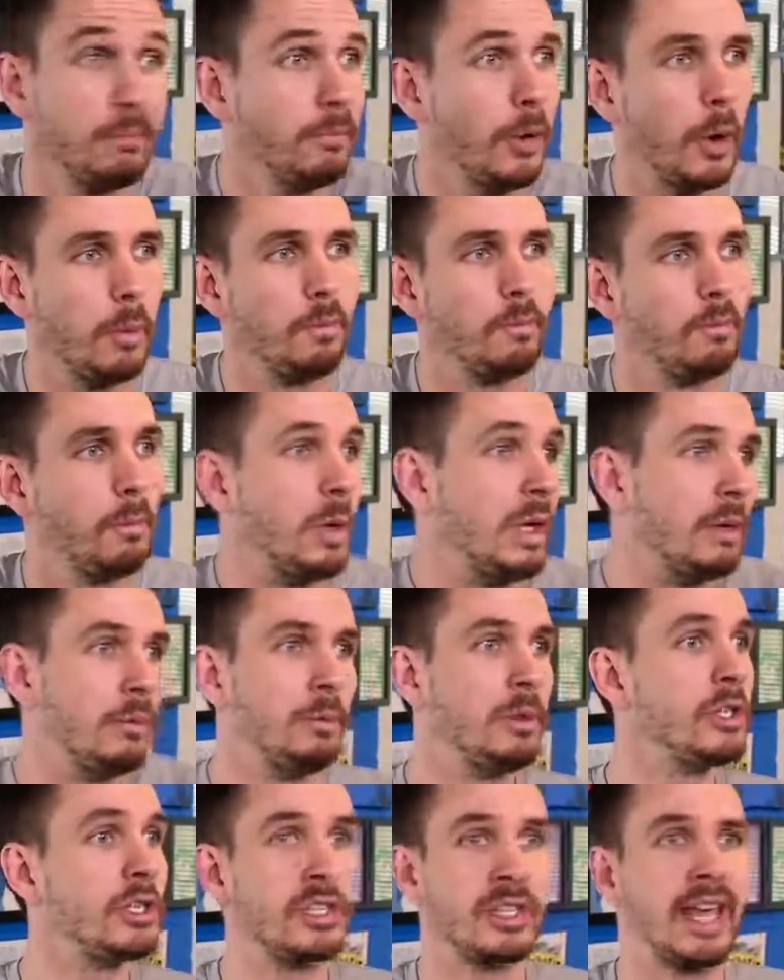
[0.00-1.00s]
what? Nope,
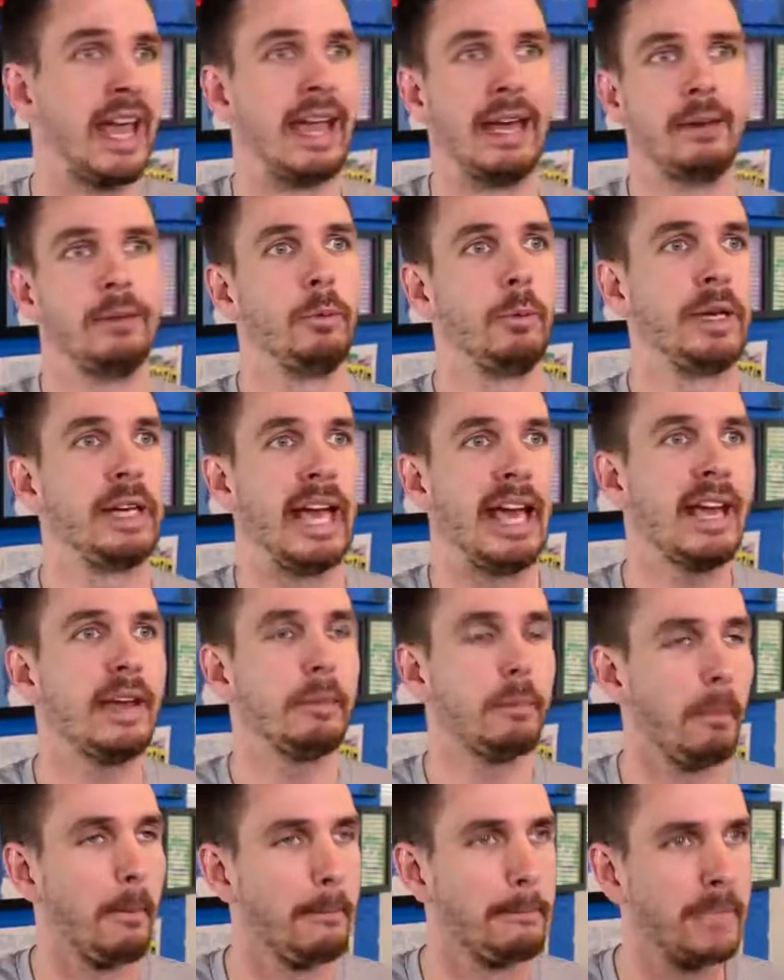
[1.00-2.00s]
we just can't. We
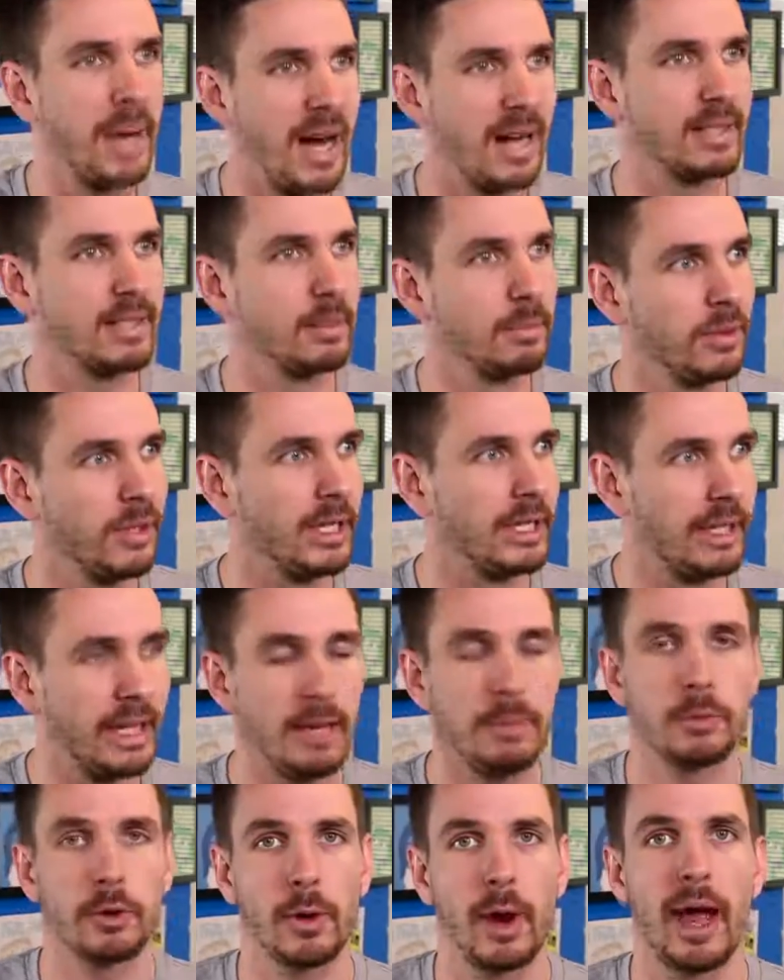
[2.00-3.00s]
can't possibly
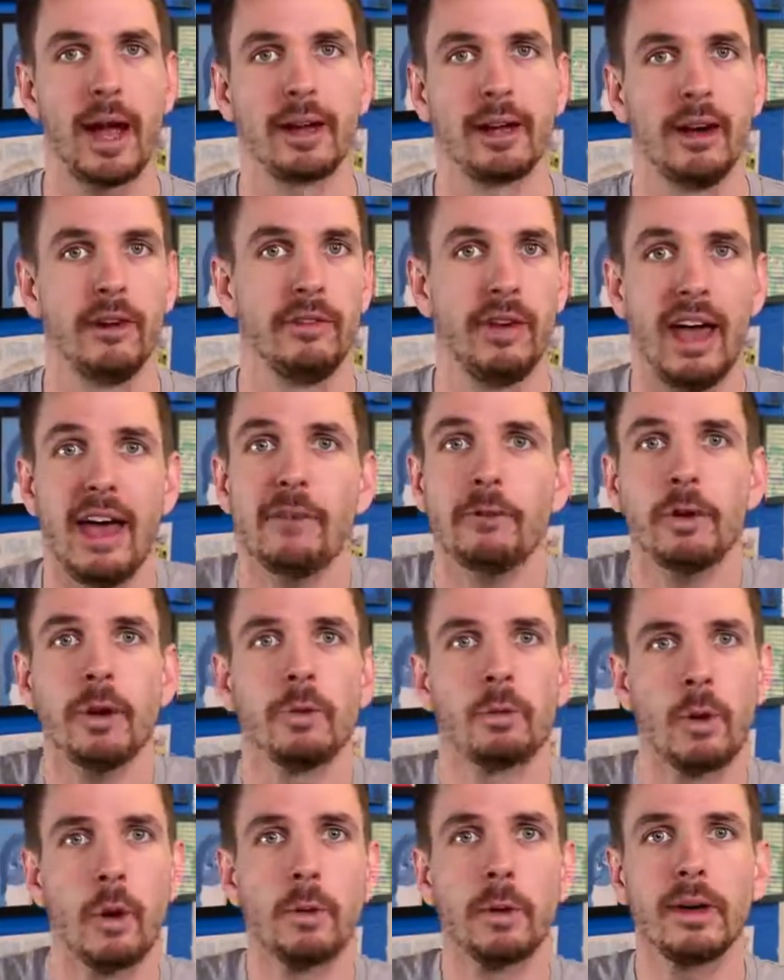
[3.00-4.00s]
keep track of
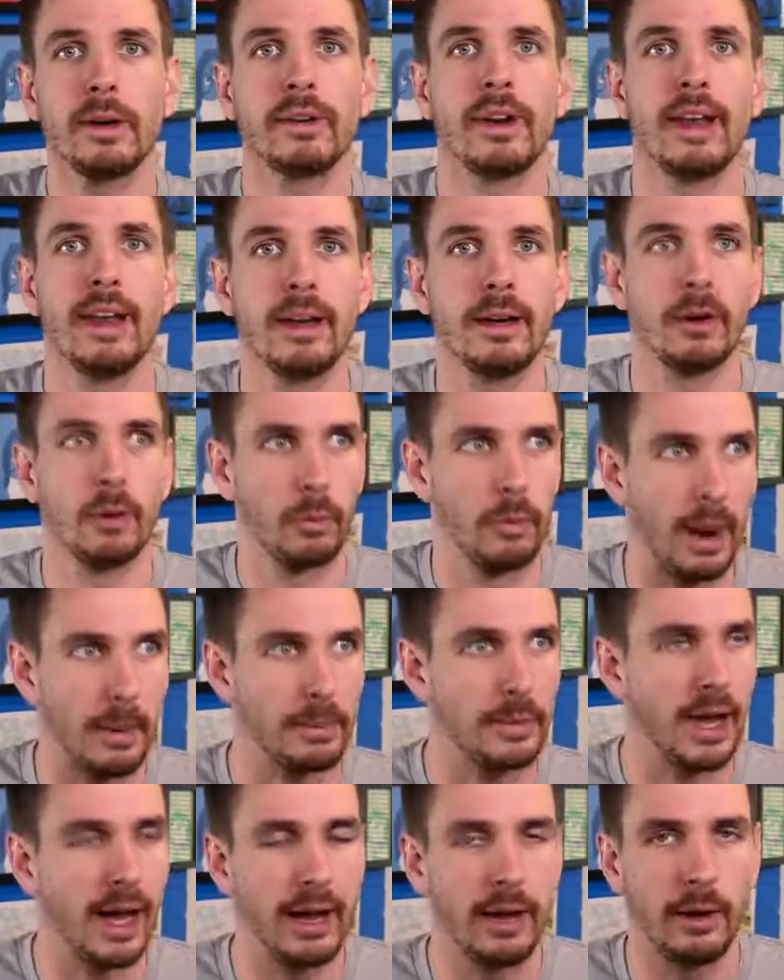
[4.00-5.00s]
every rodent and
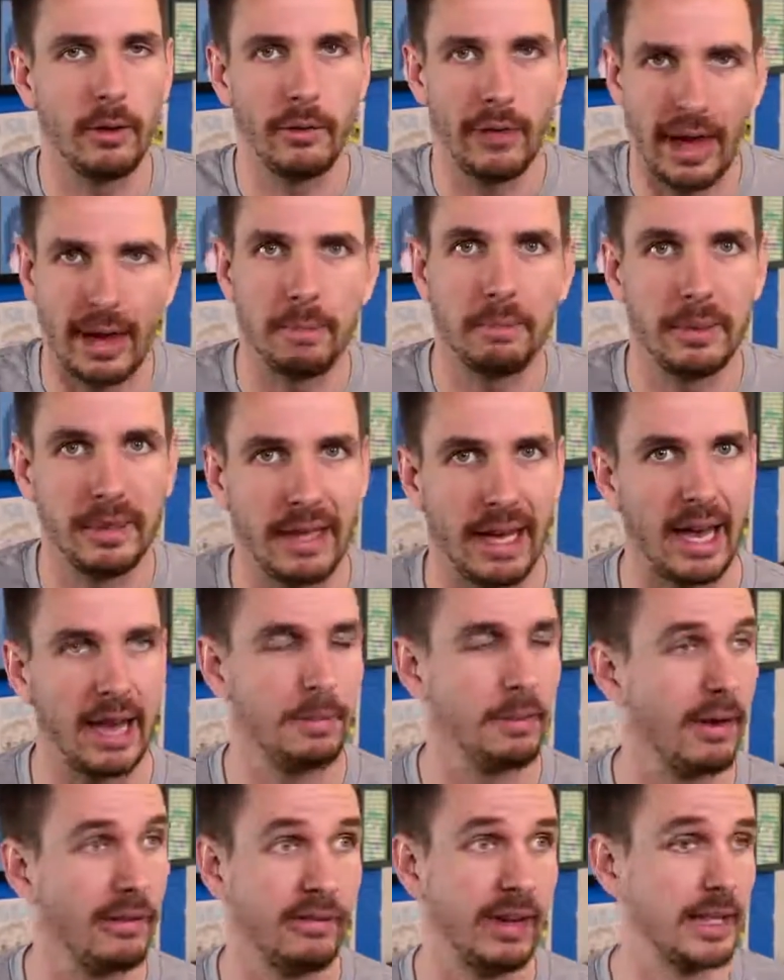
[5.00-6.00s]
reptile that
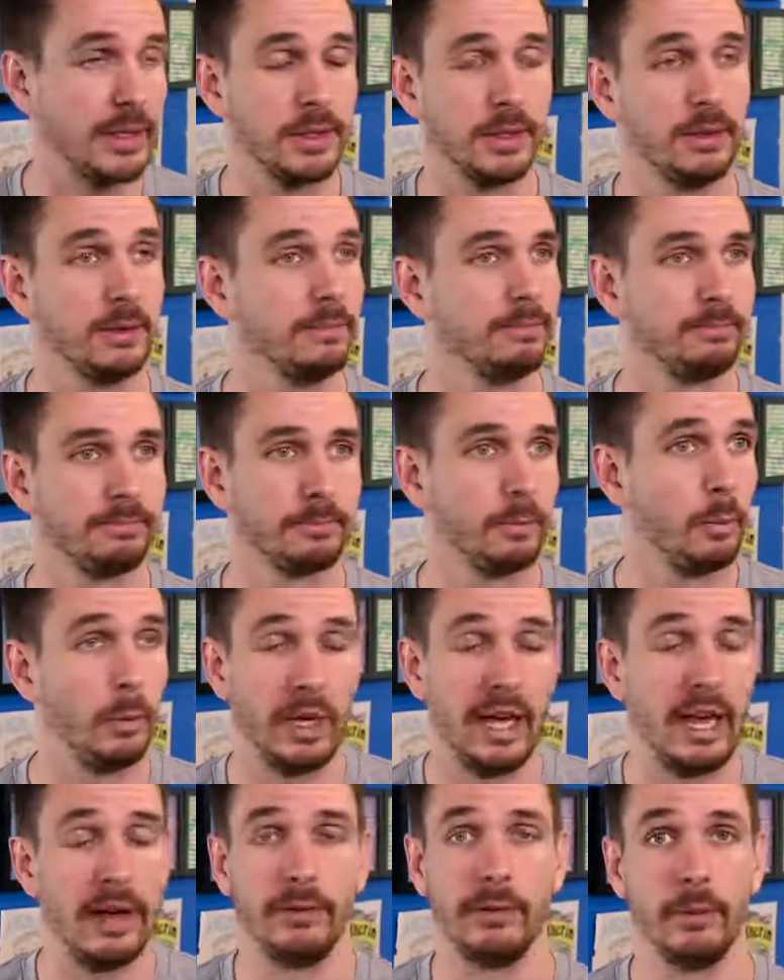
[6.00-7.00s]
became a vessel.
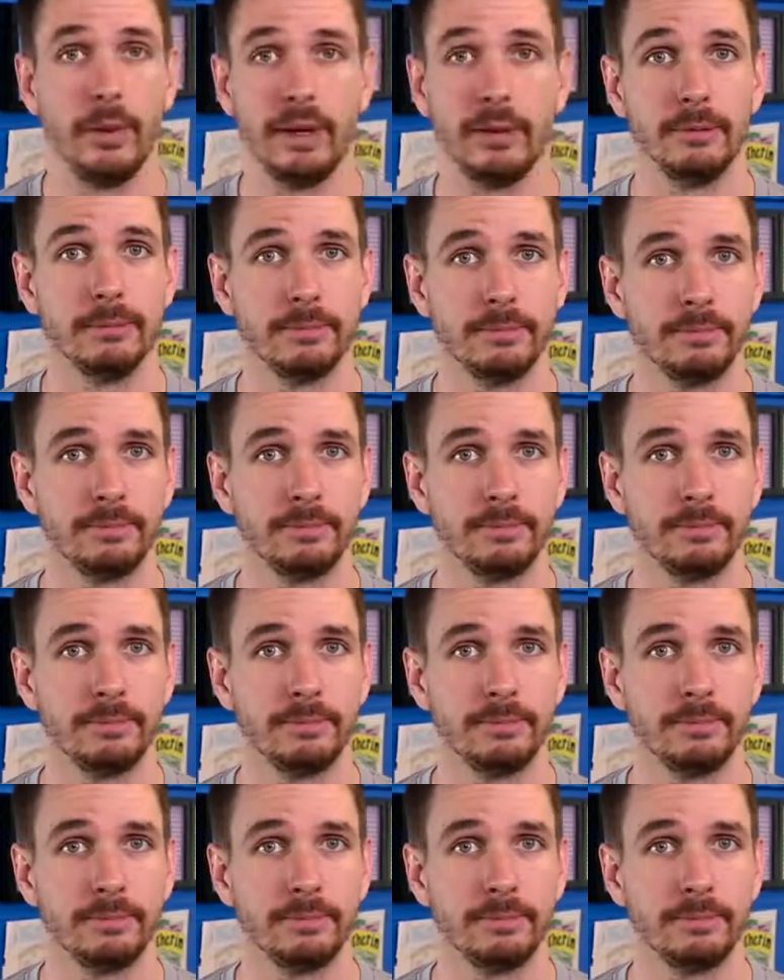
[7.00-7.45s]
We can't do it.